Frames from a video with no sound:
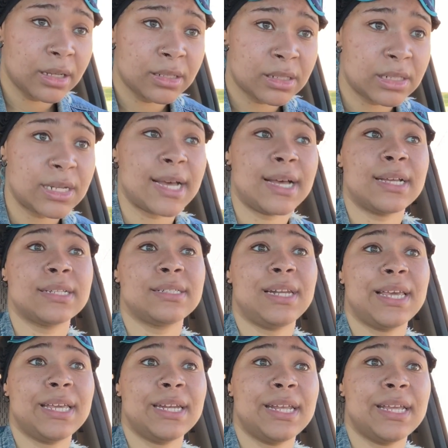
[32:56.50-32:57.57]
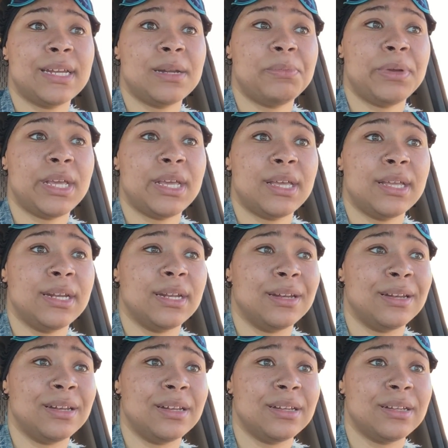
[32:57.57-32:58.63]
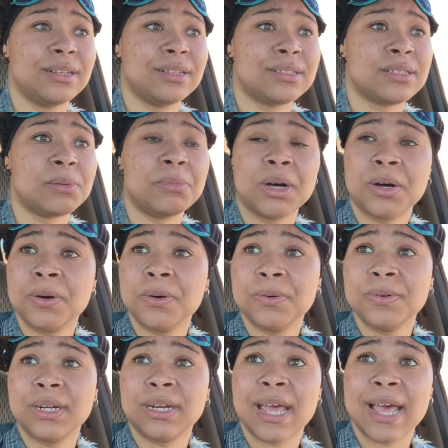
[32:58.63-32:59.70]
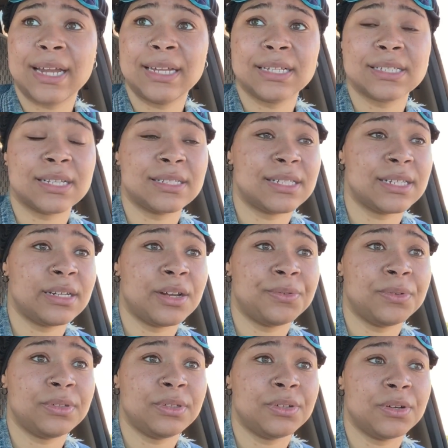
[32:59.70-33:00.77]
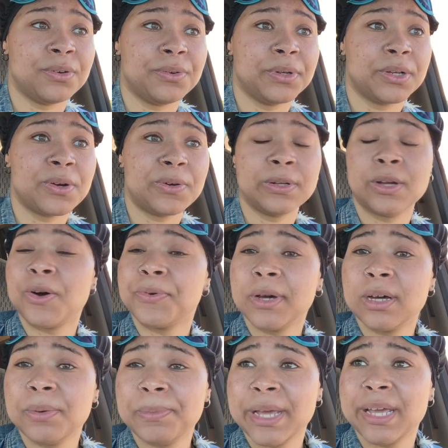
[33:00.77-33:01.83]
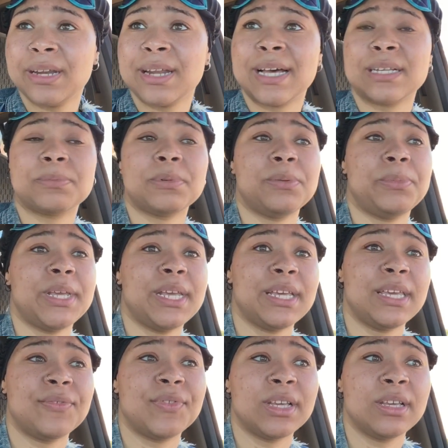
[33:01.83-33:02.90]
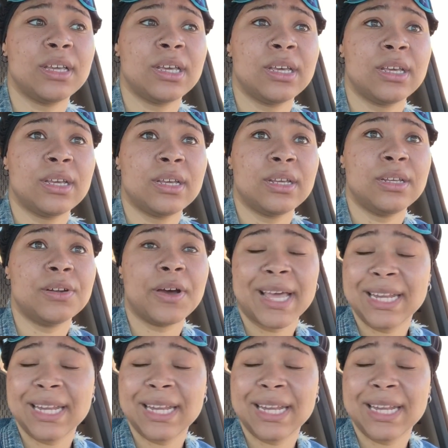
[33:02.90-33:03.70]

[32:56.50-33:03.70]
Star's laying there in the bed, and Simone and Alex are sitting on, you know, on the corner of the bed, the hospital bed, giving, you know,